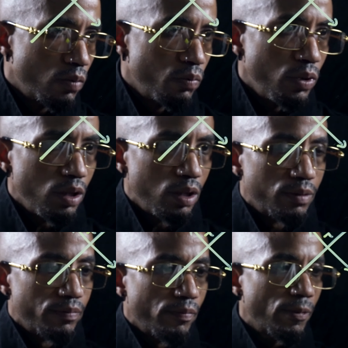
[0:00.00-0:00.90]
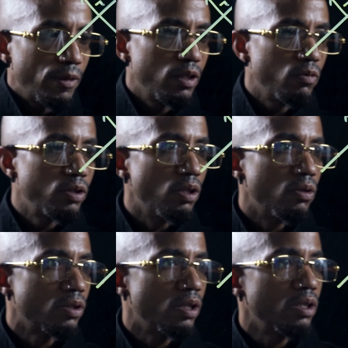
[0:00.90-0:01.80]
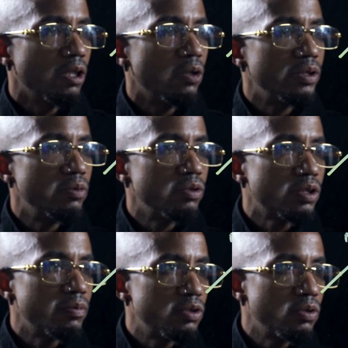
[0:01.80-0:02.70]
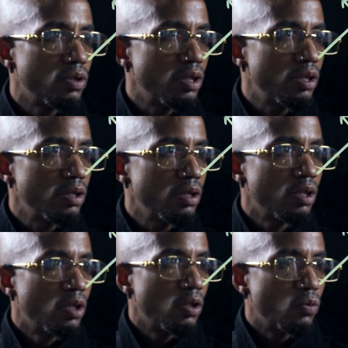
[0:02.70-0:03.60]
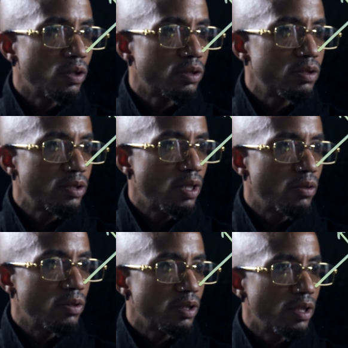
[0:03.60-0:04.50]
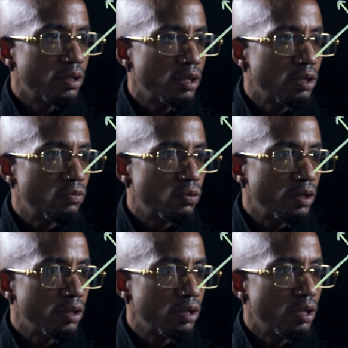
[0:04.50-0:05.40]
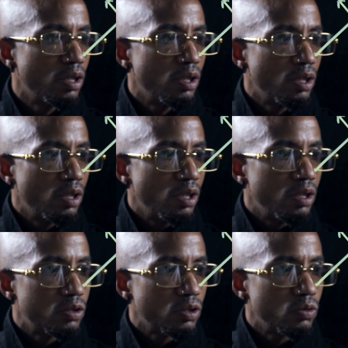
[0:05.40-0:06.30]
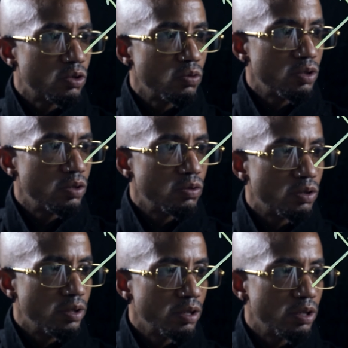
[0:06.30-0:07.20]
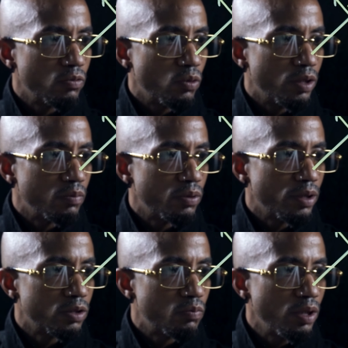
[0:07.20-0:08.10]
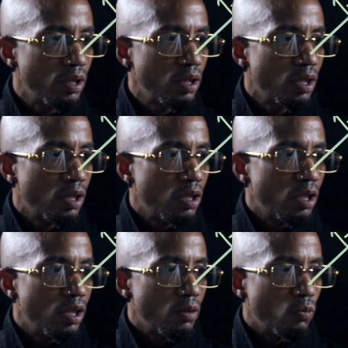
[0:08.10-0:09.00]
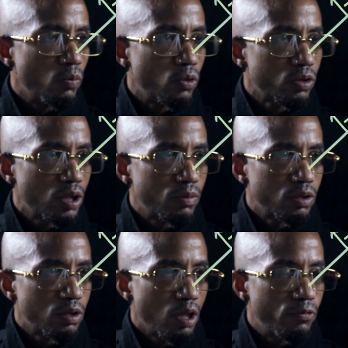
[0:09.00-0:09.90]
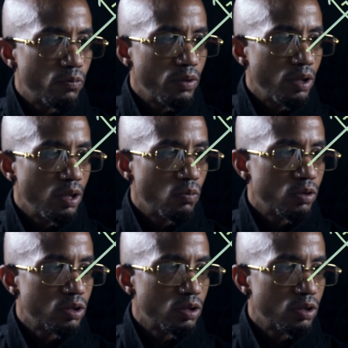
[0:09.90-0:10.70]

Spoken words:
b. There we go, okay? All we did was substitute it in, work this out, got negative 1, and so 2 is equal to negative 1 plus b. And one more step to solve for b, which